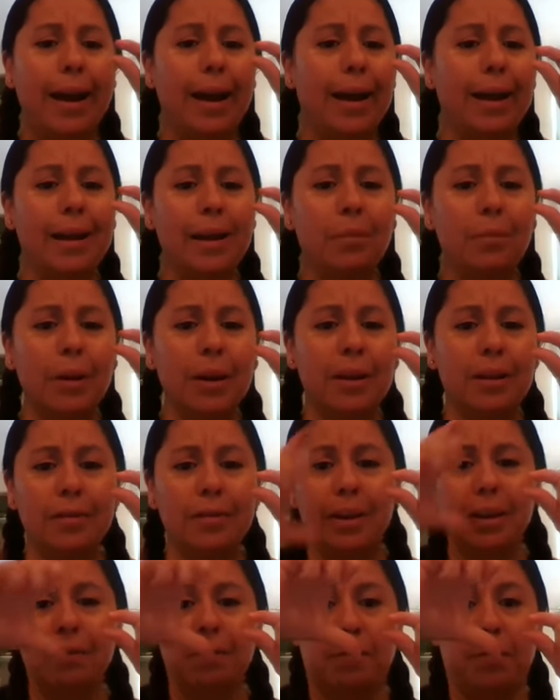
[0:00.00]
tiny bit of
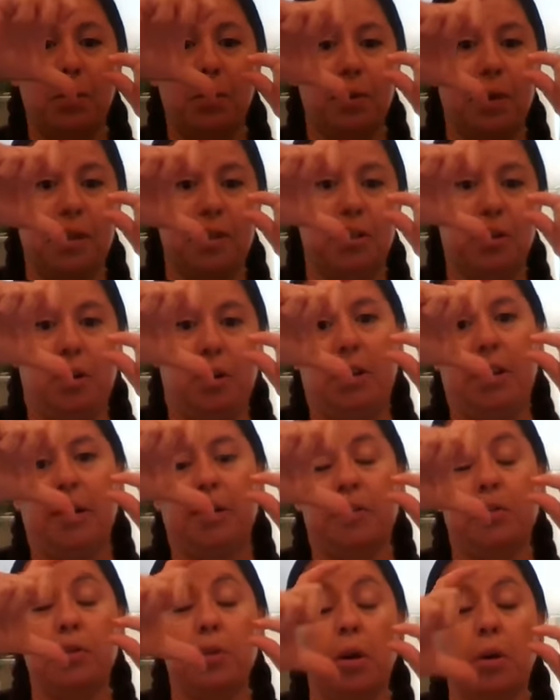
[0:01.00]
it for a jar
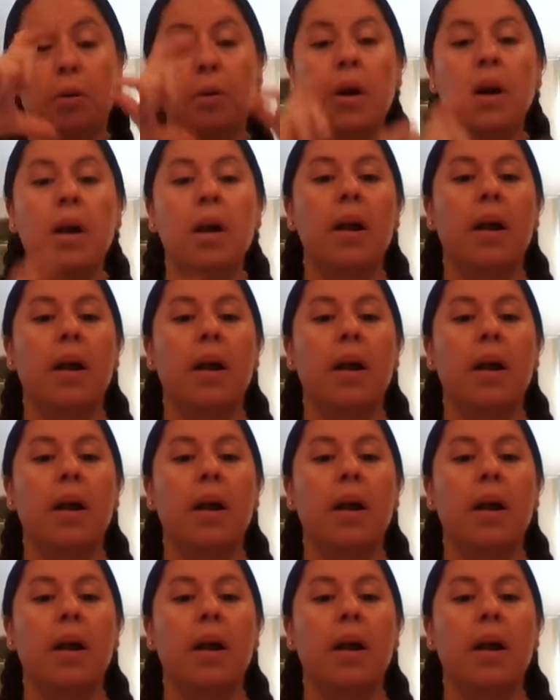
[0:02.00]
like so.